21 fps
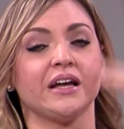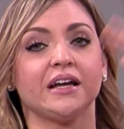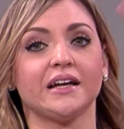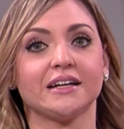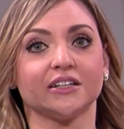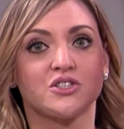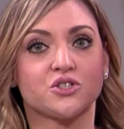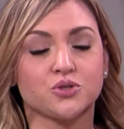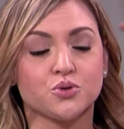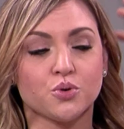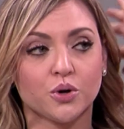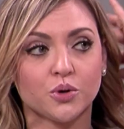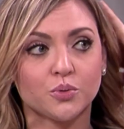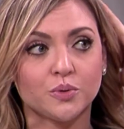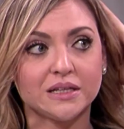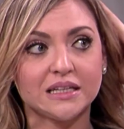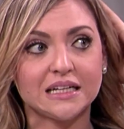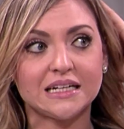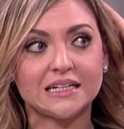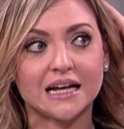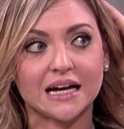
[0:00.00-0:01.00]
gets stored
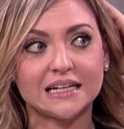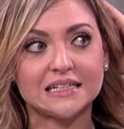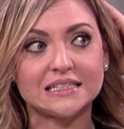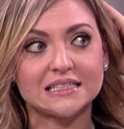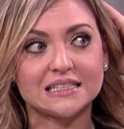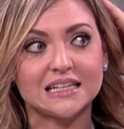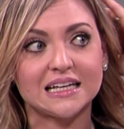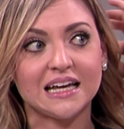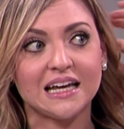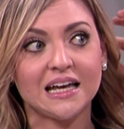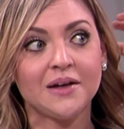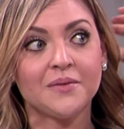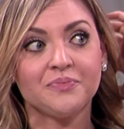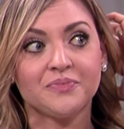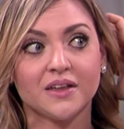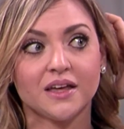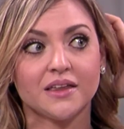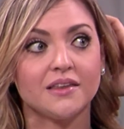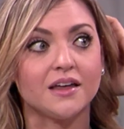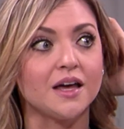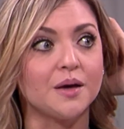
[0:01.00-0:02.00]
really nicely
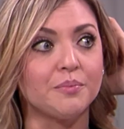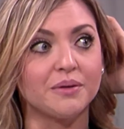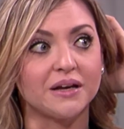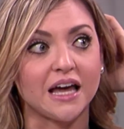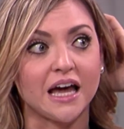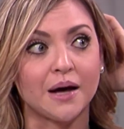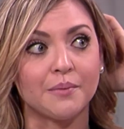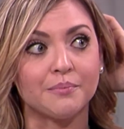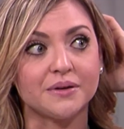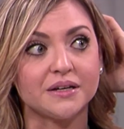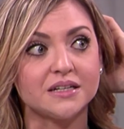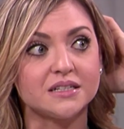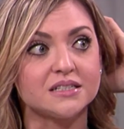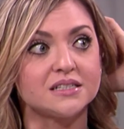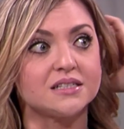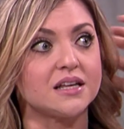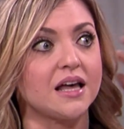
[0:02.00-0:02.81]
in the hippocampus,